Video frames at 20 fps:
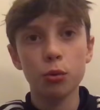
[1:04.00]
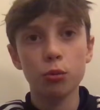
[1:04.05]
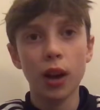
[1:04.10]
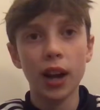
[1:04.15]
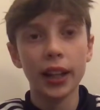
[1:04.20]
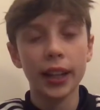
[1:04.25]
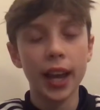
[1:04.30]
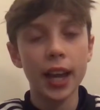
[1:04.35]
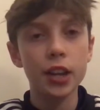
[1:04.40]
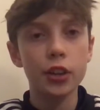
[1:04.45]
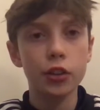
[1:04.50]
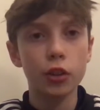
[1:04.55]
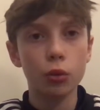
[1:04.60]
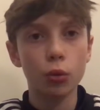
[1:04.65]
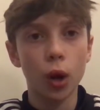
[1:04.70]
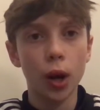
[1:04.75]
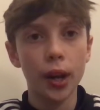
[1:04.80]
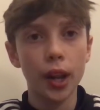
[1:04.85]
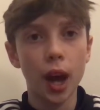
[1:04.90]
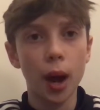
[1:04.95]
of relegation
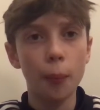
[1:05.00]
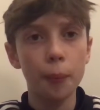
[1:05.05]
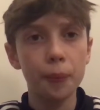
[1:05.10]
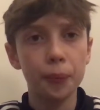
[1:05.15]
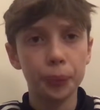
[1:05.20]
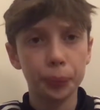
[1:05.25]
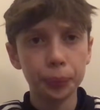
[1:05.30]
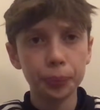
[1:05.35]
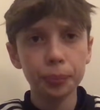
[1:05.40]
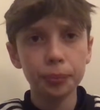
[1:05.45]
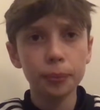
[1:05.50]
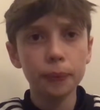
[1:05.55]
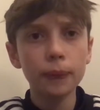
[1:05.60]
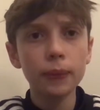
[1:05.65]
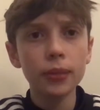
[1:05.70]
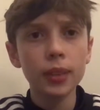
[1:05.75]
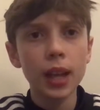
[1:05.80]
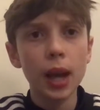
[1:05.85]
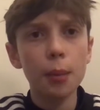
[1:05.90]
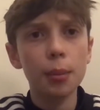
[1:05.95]
right now.
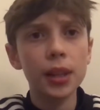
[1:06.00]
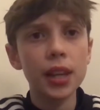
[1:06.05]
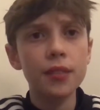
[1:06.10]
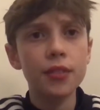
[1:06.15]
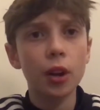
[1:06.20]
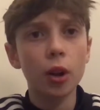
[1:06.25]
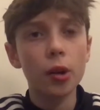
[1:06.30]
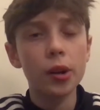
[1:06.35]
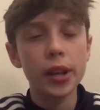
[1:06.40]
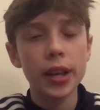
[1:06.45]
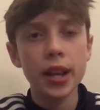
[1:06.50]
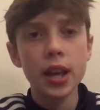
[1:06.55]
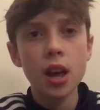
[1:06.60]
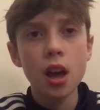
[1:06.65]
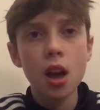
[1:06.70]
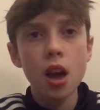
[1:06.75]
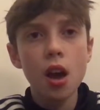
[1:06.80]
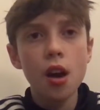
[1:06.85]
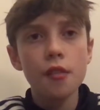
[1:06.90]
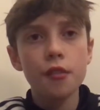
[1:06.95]
I believe they're only
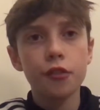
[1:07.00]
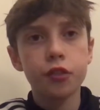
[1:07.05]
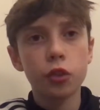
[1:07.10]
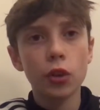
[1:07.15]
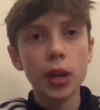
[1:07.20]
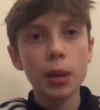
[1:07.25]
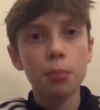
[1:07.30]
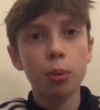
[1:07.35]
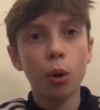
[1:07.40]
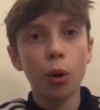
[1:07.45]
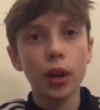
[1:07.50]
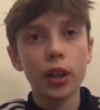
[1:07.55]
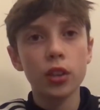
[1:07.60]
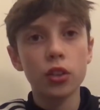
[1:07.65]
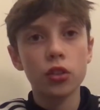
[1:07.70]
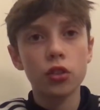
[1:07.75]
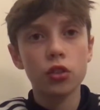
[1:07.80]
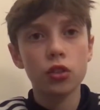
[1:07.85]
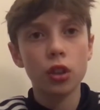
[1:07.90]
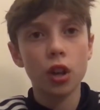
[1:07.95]
3
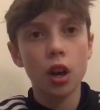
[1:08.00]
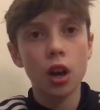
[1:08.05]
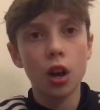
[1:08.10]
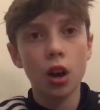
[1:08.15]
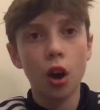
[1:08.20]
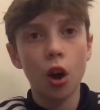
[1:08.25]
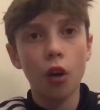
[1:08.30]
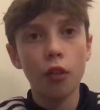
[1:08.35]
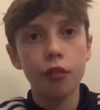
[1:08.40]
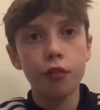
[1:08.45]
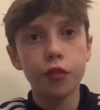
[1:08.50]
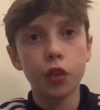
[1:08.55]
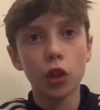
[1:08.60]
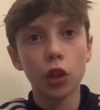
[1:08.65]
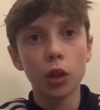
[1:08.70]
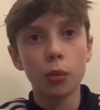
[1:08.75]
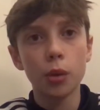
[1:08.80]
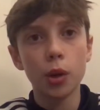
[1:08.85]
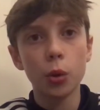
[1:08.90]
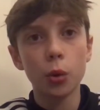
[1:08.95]
points off
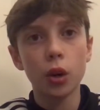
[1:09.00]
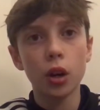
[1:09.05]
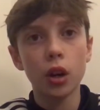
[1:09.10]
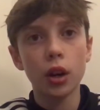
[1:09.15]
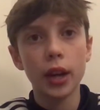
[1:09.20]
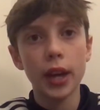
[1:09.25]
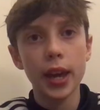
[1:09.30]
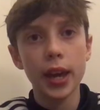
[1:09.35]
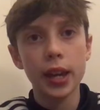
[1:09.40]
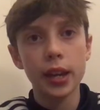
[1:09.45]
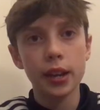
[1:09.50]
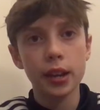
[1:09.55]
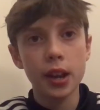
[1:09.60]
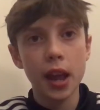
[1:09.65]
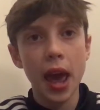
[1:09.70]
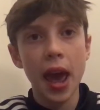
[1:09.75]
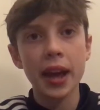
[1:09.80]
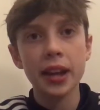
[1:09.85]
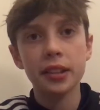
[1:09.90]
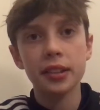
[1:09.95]
Fulham, who are
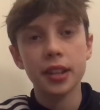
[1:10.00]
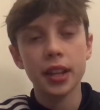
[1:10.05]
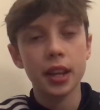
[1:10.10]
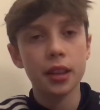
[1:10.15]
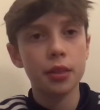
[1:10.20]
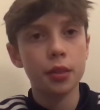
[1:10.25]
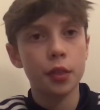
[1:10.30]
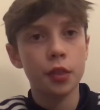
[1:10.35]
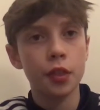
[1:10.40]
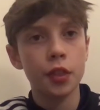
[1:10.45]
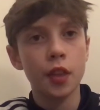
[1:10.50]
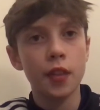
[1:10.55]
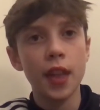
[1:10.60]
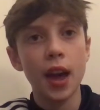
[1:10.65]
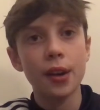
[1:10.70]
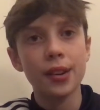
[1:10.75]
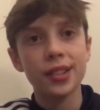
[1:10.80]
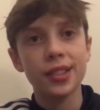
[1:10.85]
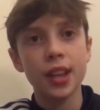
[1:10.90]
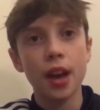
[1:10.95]
in 18th, and
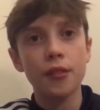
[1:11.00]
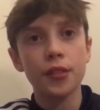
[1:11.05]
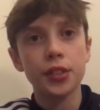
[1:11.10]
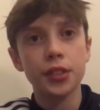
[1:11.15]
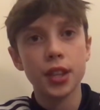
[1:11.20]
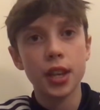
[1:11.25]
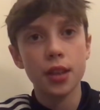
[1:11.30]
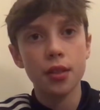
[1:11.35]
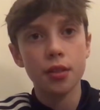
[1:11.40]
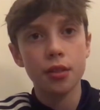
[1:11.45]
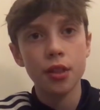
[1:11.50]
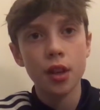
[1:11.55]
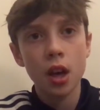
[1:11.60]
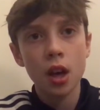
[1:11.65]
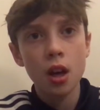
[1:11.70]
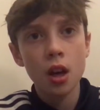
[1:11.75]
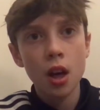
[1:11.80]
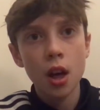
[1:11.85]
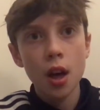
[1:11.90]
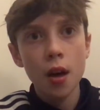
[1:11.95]
they're in 17th.
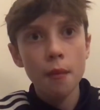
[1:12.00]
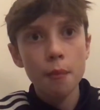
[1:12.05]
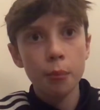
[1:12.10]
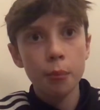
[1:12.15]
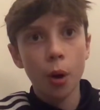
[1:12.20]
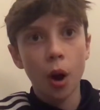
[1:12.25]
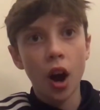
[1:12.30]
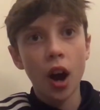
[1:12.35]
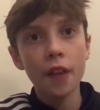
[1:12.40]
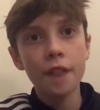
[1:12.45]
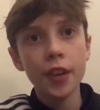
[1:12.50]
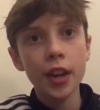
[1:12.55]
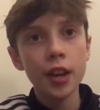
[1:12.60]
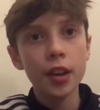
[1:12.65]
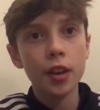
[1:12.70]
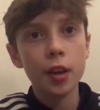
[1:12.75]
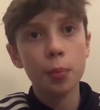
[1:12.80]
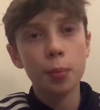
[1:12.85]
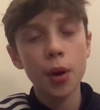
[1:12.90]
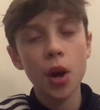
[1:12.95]
But I
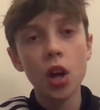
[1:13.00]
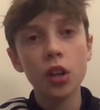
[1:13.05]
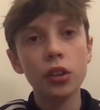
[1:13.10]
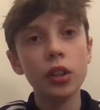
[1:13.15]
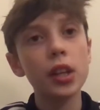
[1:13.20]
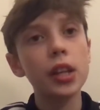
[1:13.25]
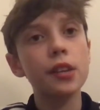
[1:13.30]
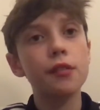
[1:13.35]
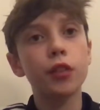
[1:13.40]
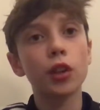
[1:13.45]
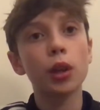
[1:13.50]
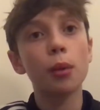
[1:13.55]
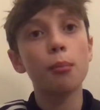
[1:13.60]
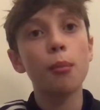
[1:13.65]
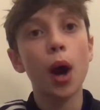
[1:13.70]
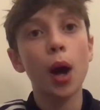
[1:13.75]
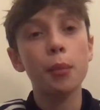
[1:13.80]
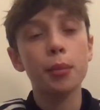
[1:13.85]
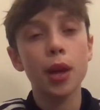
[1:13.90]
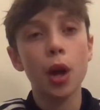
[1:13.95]
think, personally, Fulham
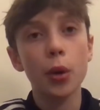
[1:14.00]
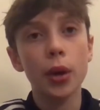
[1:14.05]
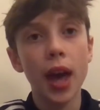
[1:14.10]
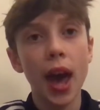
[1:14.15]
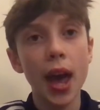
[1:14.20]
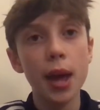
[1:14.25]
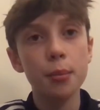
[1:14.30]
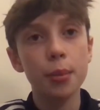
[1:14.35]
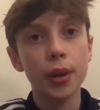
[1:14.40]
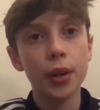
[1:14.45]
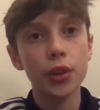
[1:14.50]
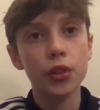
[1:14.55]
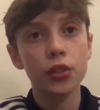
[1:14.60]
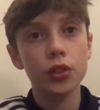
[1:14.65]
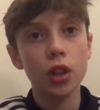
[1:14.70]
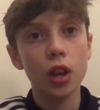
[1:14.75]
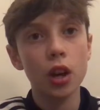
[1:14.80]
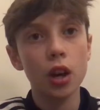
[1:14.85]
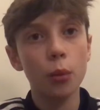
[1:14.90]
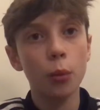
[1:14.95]
might be okay,
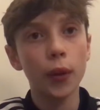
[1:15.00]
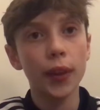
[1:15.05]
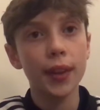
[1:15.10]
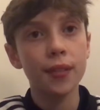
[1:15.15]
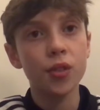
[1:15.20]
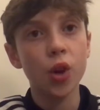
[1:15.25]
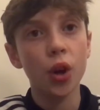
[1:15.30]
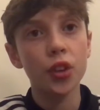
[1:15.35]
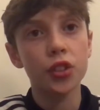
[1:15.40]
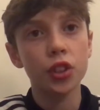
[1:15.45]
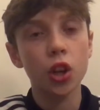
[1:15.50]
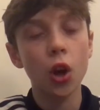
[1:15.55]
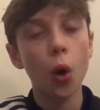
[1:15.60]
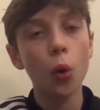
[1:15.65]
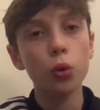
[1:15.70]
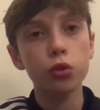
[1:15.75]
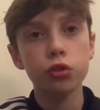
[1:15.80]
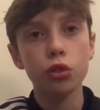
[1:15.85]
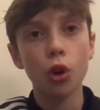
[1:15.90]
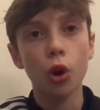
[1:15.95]
because what they've got is a
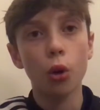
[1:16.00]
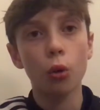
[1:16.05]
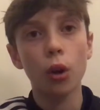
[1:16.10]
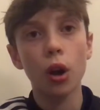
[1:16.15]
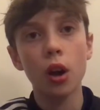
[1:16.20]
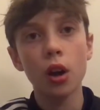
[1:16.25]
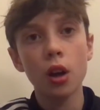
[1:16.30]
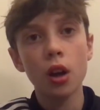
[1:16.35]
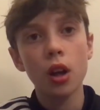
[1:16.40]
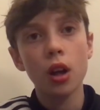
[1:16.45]
goal scorer.